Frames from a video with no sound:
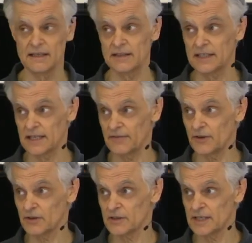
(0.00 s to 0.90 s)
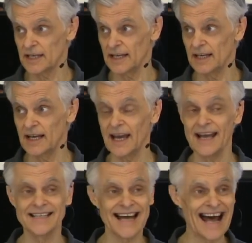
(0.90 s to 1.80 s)
The difficulty
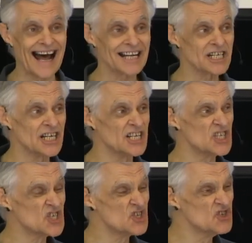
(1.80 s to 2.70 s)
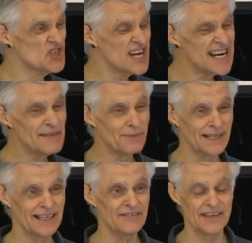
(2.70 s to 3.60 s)
is actually really
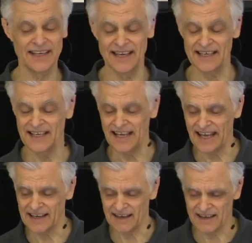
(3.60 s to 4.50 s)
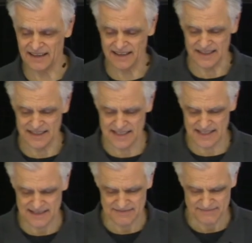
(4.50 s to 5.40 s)
believing it in our
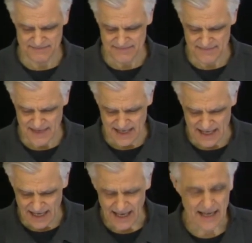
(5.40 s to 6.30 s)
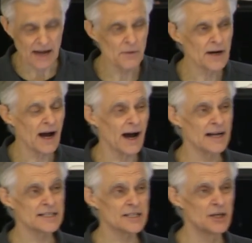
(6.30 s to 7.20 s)
hearts. And I want to
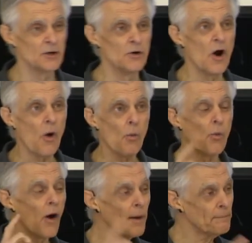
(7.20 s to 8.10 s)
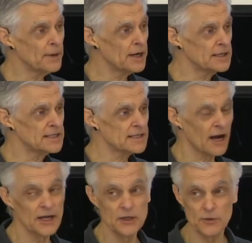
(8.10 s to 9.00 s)
ask you what burdens
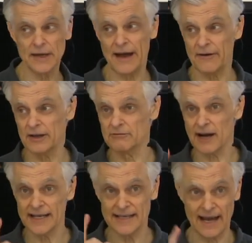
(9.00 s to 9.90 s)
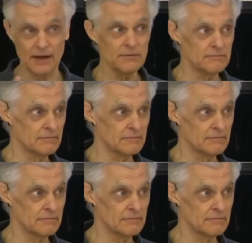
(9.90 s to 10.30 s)
are you carrying right now?